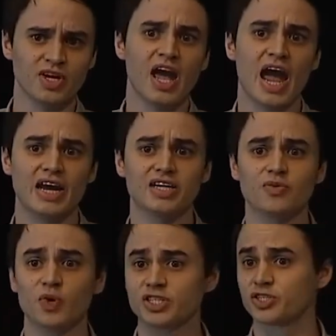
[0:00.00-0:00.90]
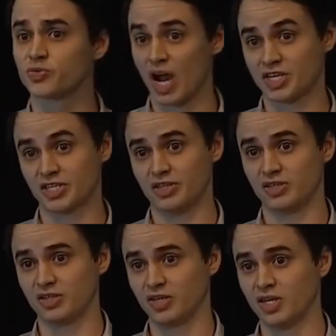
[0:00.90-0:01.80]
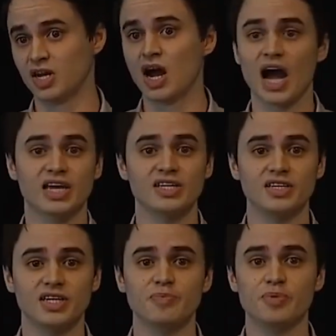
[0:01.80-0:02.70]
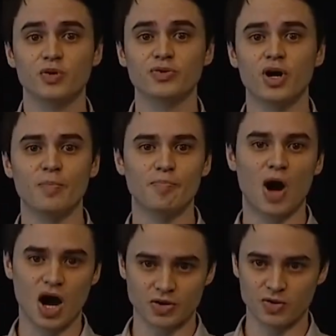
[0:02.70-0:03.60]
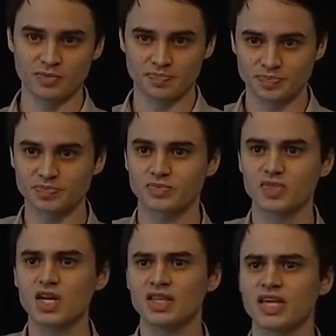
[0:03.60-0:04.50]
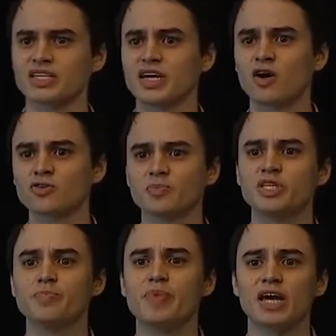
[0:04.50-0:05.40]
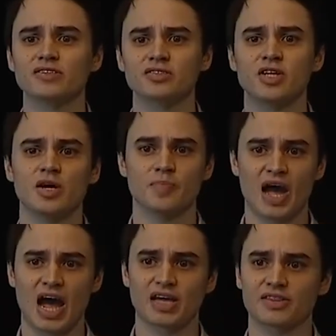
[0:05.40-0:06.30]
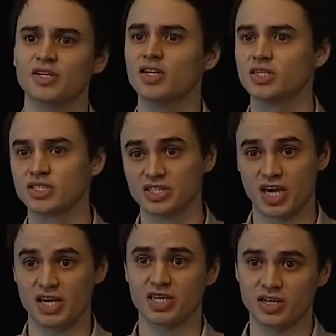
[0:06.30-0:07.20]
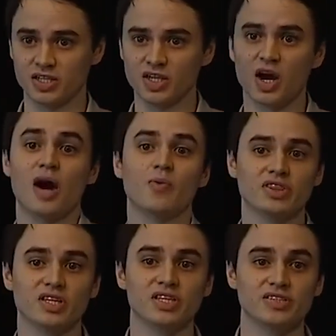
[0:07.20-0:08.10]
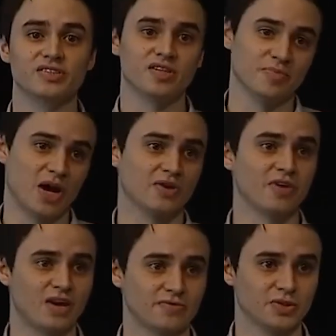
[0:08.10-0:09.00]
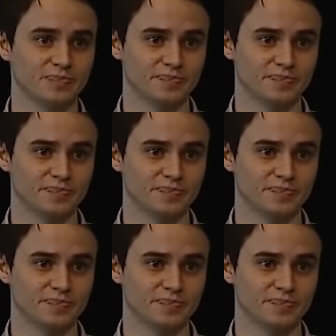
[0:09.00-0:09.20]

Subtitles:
and in which direction. I can then build a model that tells me the best path to take with the least amount of effort.